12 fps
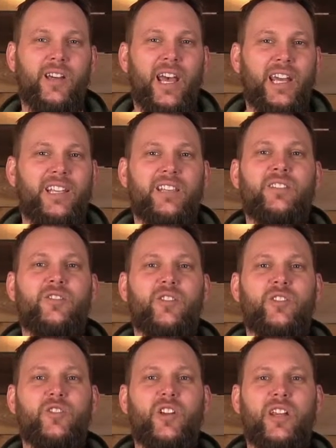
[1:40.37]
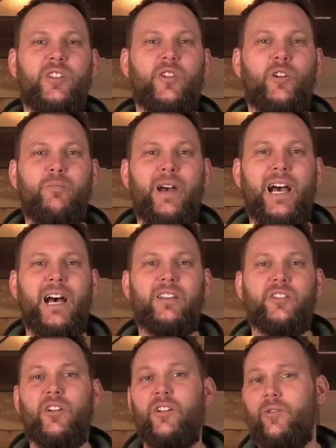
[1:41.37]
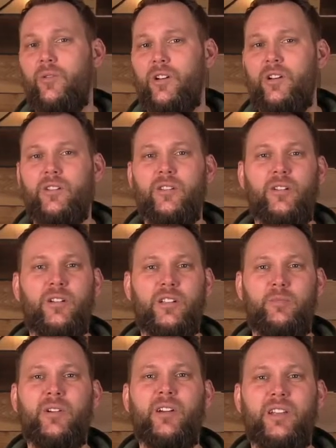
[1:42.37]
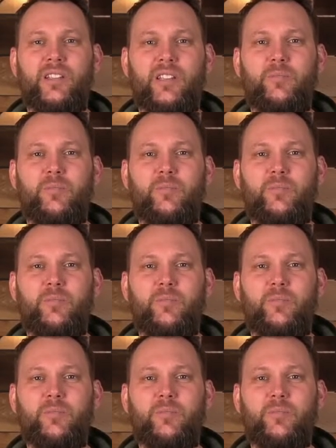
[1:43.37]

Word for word: It doesn't just change our past, our quirks, our experiences,